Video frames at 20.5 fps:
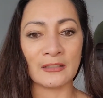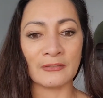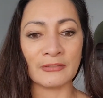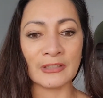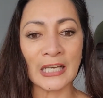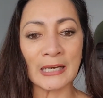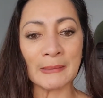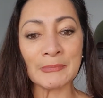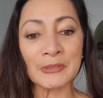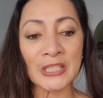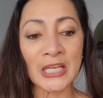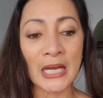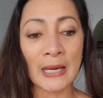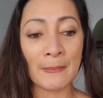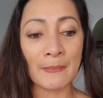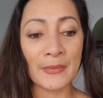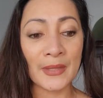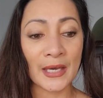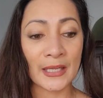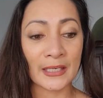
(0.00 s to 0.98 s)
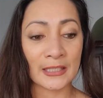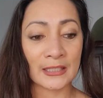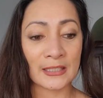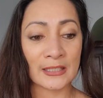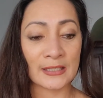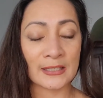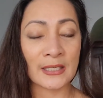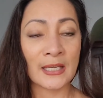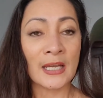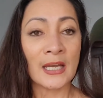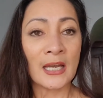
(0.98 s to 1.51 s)
of laptop that
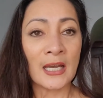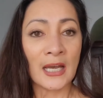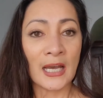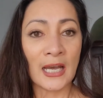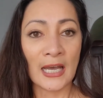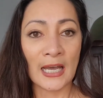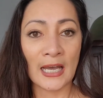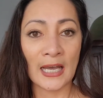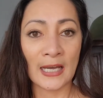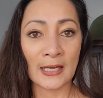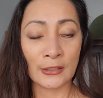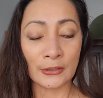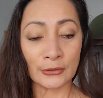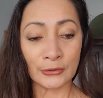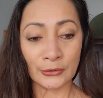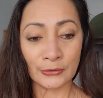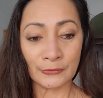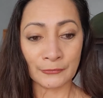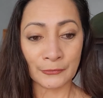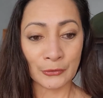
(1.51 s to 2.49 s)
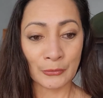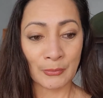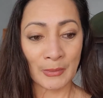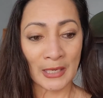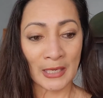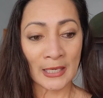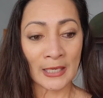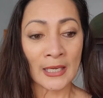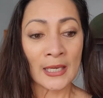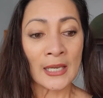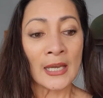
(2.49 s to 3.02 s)
is good for
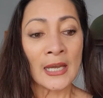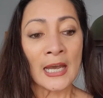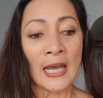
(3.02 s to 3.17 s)
me.